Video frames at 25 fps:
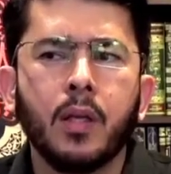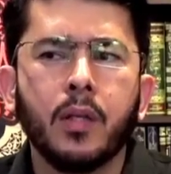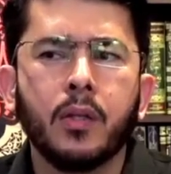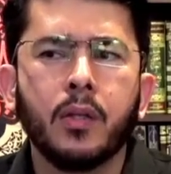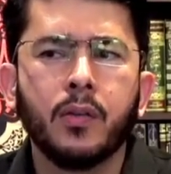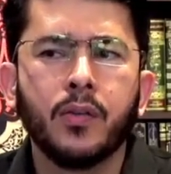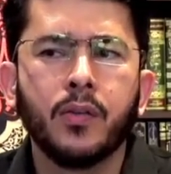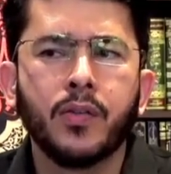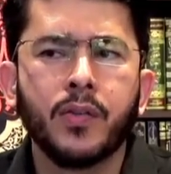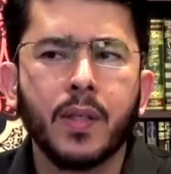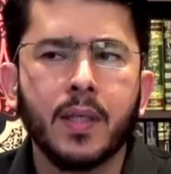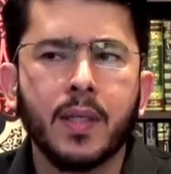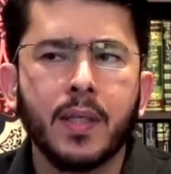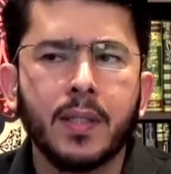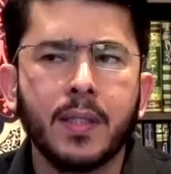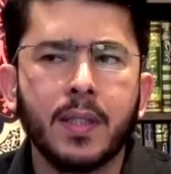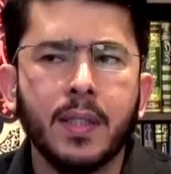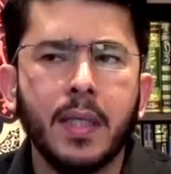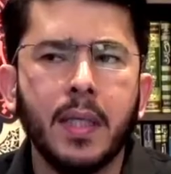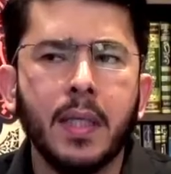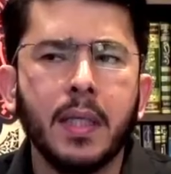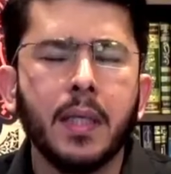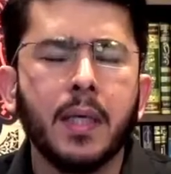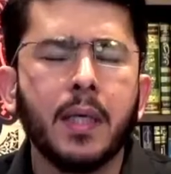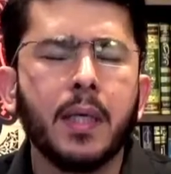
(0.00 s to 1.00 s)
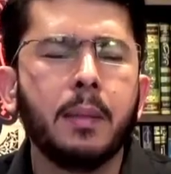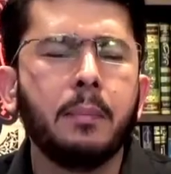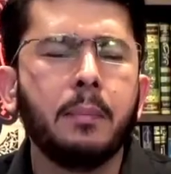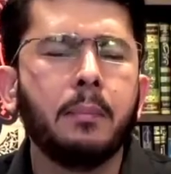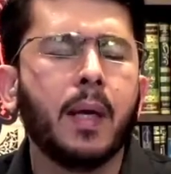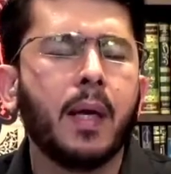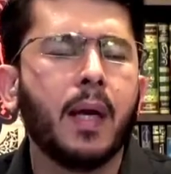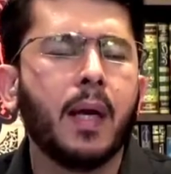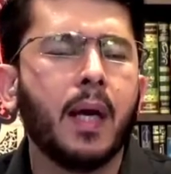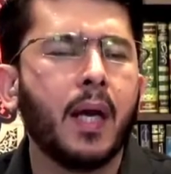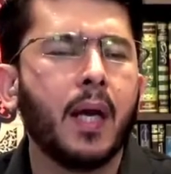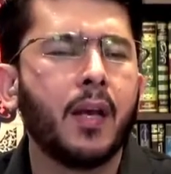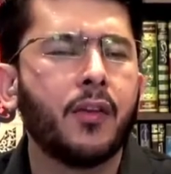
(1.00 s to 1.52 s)
to succeed him
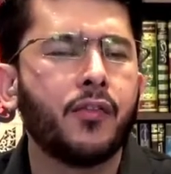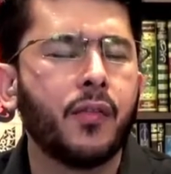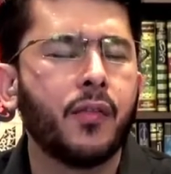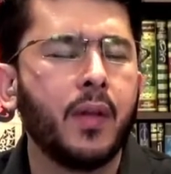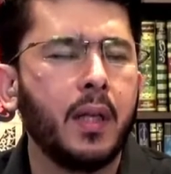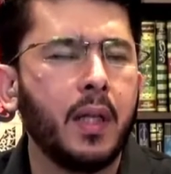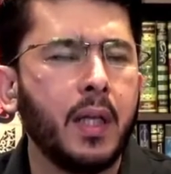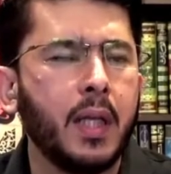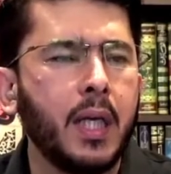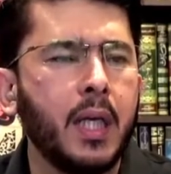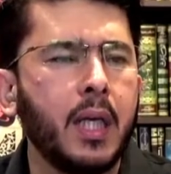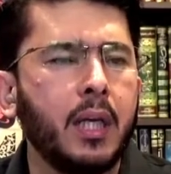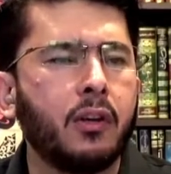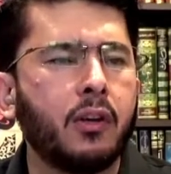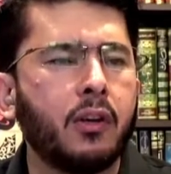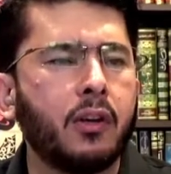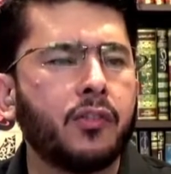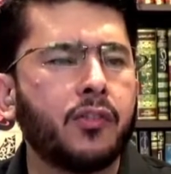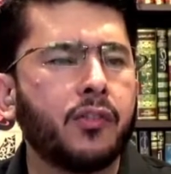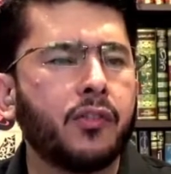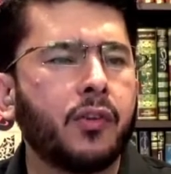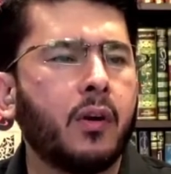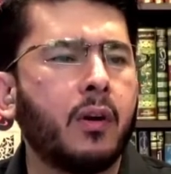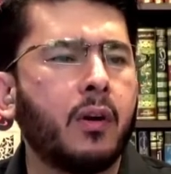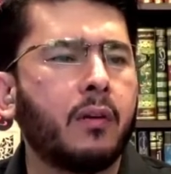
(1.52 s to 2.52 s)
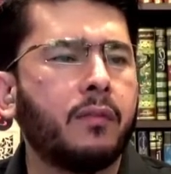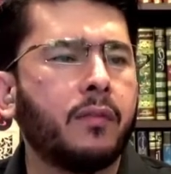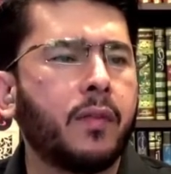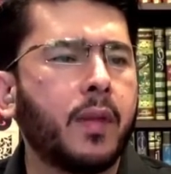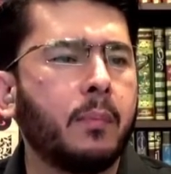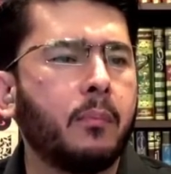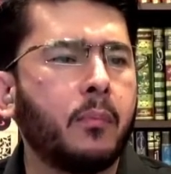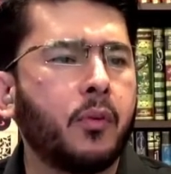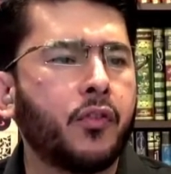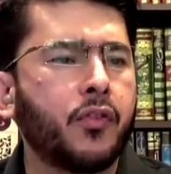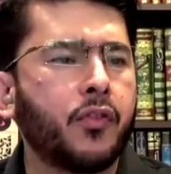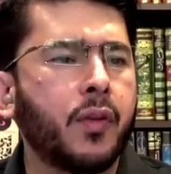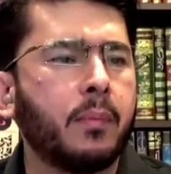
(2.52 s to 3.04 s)
as the leaders of the
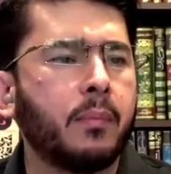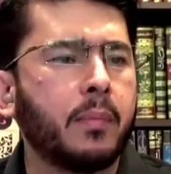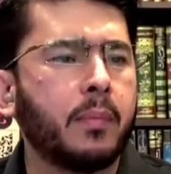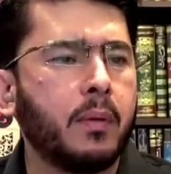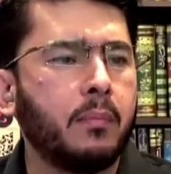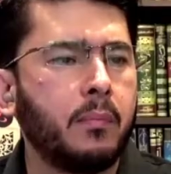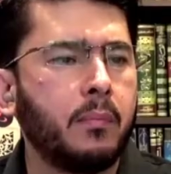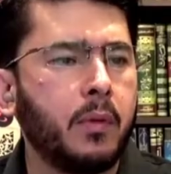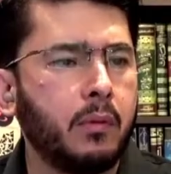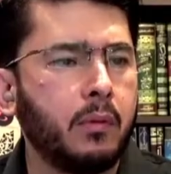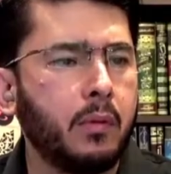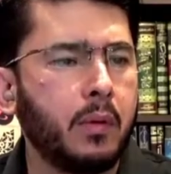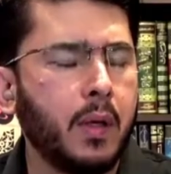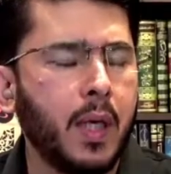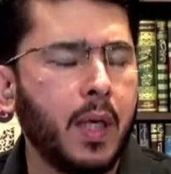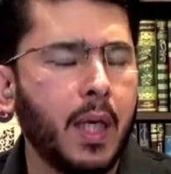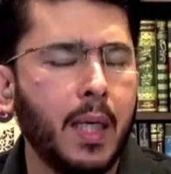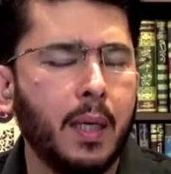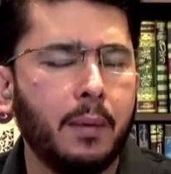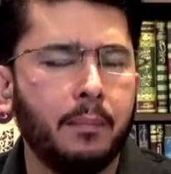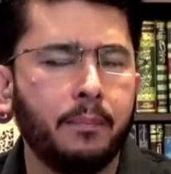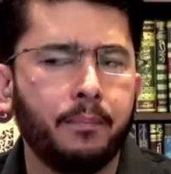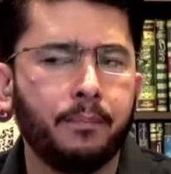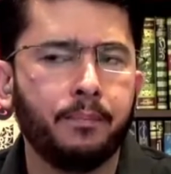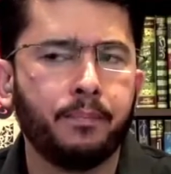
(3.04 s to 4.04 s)
Muslim community